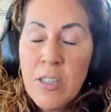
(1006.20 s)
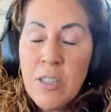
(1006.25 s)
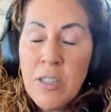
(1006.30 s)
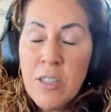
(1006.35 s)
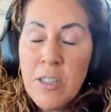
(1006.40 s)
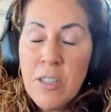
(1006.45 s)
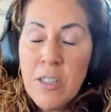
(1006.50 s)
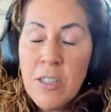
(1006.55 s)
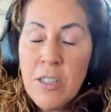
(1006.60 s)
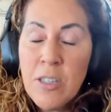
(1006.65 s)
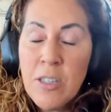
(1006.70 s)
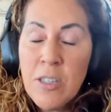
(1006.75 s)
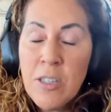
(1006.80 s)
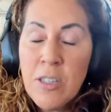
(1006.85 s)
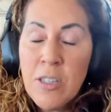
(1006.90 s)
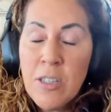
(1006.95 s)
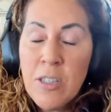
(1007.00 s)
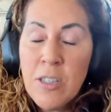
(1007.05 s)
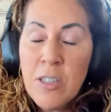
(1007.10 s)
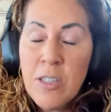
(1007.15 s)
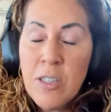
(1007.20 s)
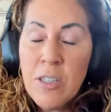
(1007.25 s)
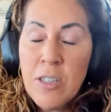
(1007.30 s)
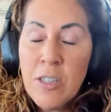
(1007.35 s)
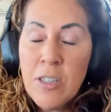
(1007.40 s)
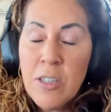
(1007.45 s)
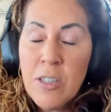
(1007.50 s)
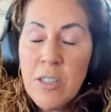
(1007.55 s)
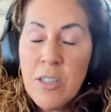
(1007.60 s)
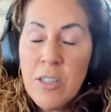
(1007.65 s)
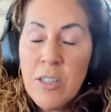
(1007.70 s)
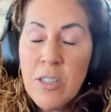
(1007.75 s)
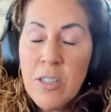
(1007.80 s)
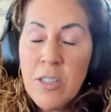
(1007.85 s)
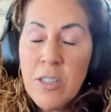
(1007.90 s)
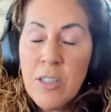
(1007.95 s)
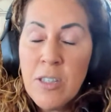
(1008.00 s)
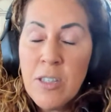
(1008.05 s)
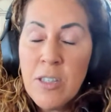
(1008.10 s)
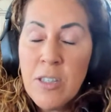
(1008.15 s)
In the grass is another good
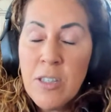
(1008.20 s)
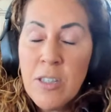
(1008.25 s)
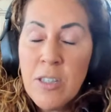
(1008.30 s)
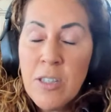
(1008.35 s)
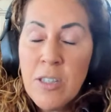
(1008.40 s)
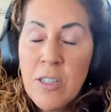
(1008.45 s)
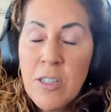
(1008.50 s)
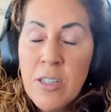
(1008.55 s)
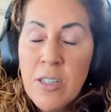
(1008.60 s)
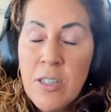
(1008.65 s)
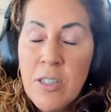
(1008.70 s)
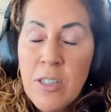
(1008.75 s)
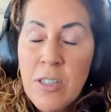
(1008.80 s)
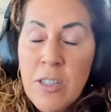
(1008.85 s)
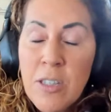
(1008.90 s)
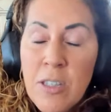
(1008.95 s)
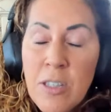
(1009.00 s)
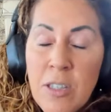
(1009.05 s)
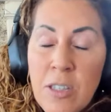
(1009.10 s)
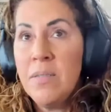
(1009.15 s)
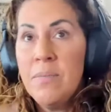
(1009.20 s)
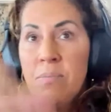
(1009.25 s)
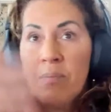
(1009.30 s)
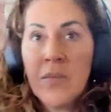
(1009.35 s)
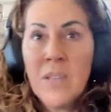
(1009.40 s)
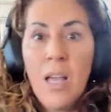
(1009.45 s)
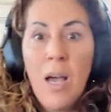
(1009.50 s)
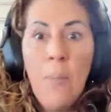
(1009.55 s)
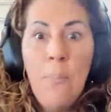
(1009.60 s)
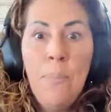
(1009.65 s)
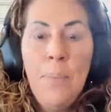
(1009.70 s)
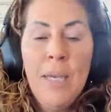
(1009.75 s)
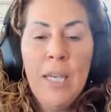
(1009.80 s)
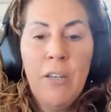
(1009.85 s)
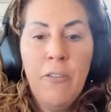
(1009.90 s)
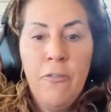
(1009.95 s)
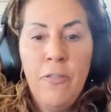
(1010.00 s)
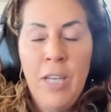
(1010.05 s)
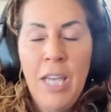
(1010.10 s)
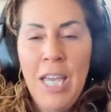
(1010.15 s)
place. If you've got like a big
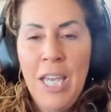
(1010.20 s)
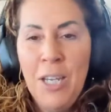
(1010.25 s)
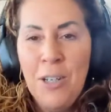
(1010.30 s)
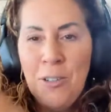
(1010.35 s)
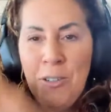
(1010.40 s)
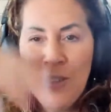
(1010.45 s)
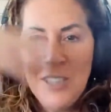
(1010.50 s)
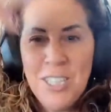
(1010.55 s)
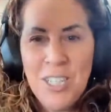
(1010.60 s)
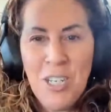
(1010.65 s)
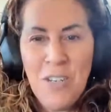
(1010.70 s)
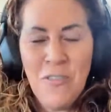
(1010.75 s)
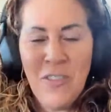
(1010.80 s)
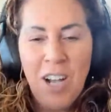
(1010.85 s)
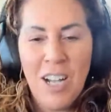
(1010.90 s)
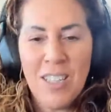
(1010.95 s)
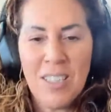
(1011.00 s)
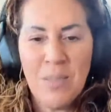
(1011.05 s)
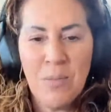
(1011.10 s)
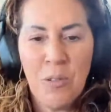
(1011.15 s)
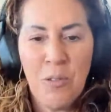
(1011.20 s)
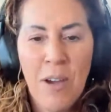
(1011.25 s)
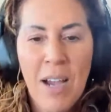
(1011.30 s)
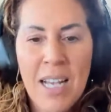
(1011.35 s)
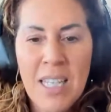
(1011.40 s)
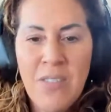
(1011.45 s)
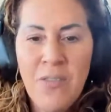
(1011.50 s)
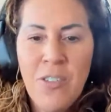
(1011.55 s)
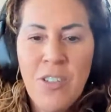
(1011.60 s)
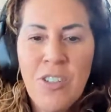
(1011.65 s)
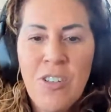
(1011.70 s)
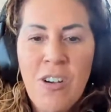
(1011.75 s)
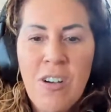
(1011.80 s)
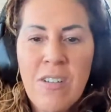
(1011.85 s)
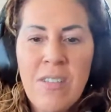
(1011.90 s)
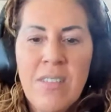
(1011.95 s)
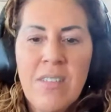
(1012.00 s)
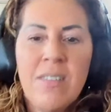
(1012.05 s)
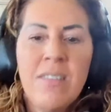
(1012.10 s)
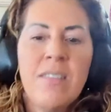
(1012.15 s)
field and you've got some grass for your
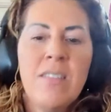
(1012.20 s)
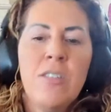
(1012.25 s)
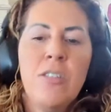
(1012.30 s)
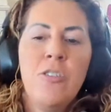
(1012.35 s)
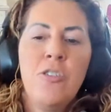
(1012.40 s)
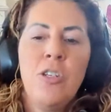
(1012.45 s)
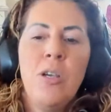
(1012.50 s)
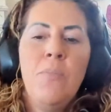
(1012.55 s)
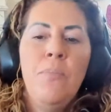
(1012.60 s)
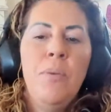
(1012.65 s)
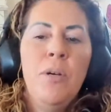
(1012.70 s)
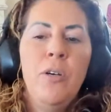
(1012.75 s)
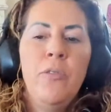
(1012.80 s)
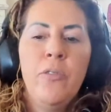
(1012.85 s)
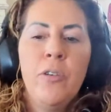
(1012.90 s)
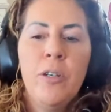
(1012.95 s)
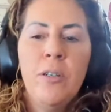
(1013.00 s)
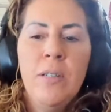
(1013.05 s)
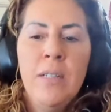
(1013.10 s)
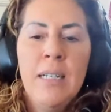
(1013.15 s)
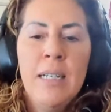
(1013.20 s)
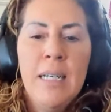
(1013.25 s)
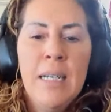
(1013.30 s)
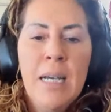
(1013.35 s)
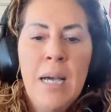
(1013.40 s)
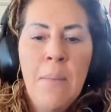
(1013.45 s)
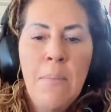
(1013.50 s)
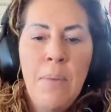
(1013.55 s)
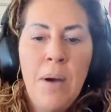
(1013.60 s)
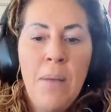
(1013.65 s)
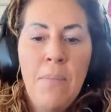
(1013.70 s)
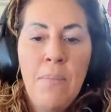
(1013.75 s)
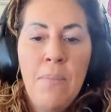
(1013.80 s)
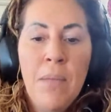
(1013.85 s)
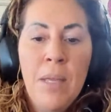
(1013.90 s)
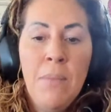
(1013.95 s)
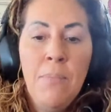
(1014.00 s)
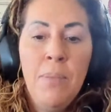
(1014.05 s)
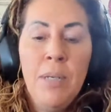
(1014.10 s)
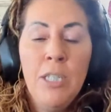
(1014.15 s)
dogs to jump over, but
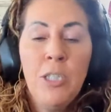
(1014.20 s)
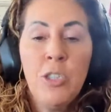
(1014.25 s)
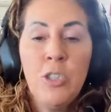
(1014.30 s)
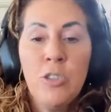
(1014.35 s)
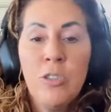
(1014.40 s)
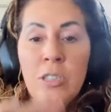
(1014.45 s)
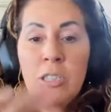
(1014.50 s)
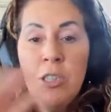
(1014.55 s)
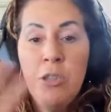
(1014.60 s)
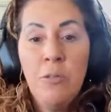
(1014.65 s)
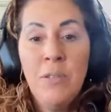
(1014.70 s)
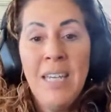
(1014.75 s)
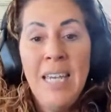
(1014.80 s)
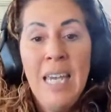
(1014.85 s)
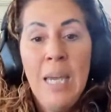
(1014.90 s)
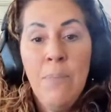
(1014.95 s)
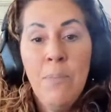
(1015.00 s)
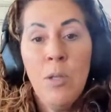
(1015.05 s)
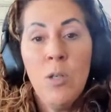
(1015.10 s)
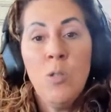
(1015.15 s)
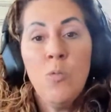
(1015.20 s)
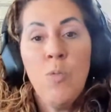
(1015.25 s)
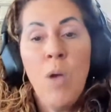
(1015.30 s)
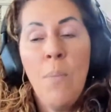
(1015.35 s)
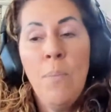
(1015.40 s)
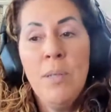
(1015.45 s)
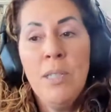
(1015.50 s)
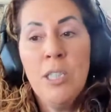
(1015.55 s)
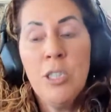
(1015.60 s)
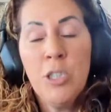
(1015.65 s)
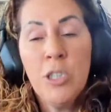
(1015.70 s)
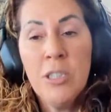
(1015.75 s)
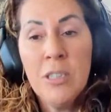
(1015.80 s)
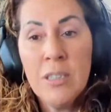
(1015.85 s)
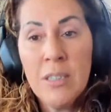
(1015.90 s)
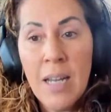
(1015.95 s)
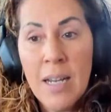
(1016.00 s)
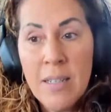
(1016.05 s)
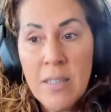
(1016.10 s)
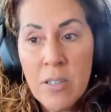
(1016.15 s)
be sure that you keep those repetitions
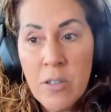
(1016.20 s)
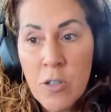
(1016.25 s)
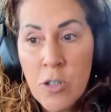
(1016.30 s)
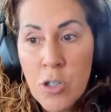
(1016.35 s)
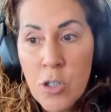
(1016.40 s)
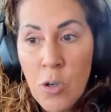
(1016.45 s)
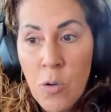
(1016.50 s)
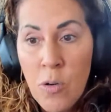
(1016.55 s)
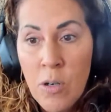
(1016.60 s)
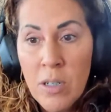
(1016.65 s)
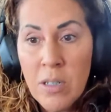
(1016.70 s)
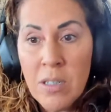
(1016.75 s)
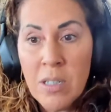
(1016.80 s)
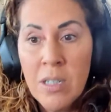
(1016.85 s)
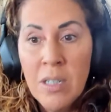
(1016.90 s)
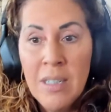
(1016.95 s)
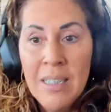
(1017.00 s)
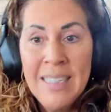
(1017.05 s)
nice and short.